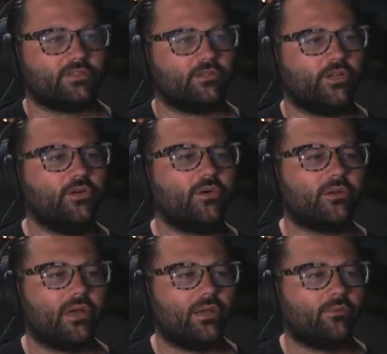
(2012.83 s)
You know what
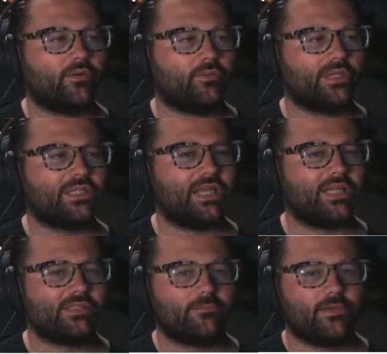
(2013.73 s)
I would have really
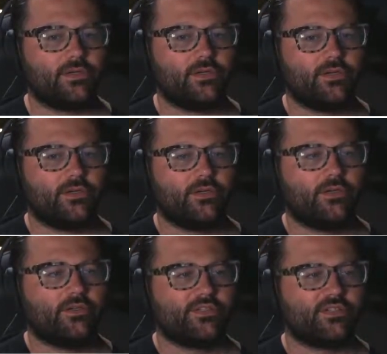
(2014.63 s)
liked?
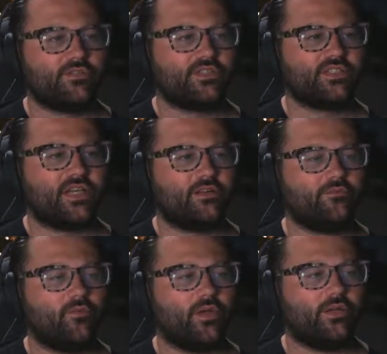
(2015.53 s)
So instead of
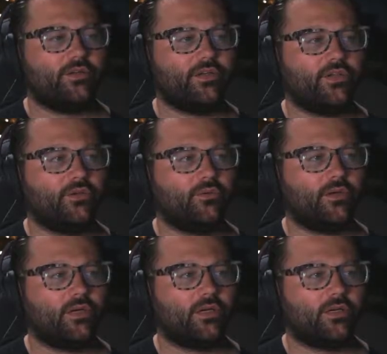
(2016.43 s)
when you,
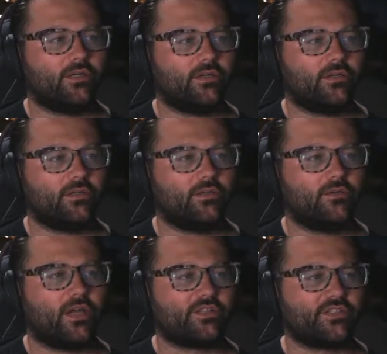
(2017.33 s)

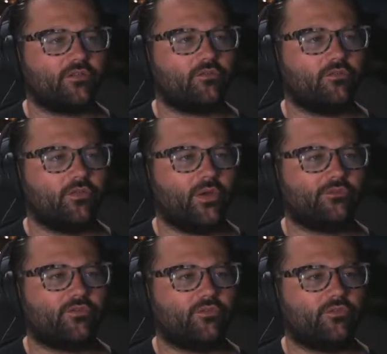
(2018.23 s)
okay, so you have
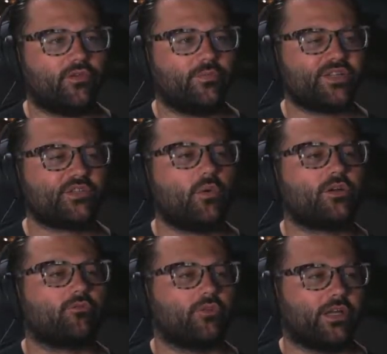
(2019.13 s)
to... You press square to
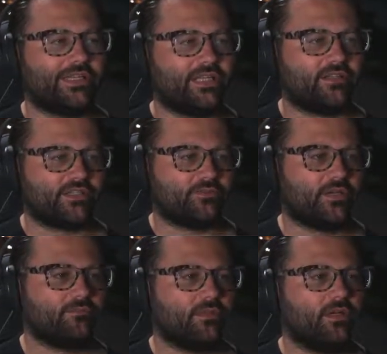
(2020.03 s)
run like this, right?
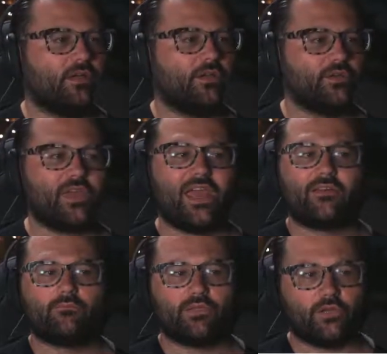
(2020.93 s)
You can't
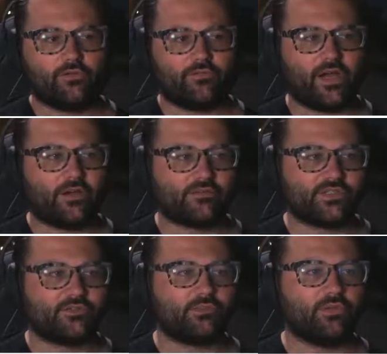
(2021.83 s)
blow your fire.
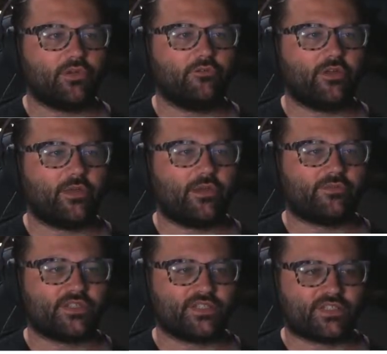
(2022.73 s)
So to blow your fire, you have
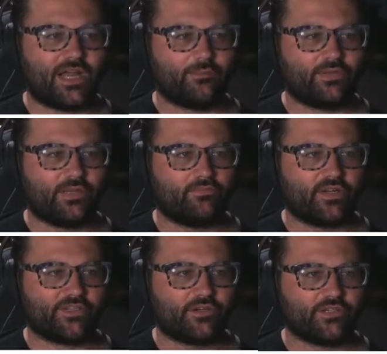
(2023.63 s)
to stop and then
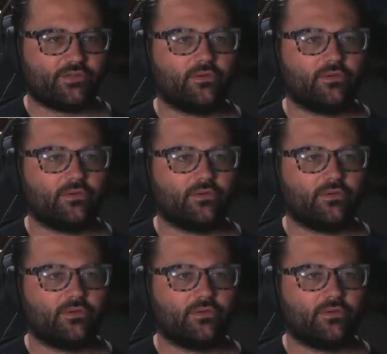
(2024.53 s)
press R2.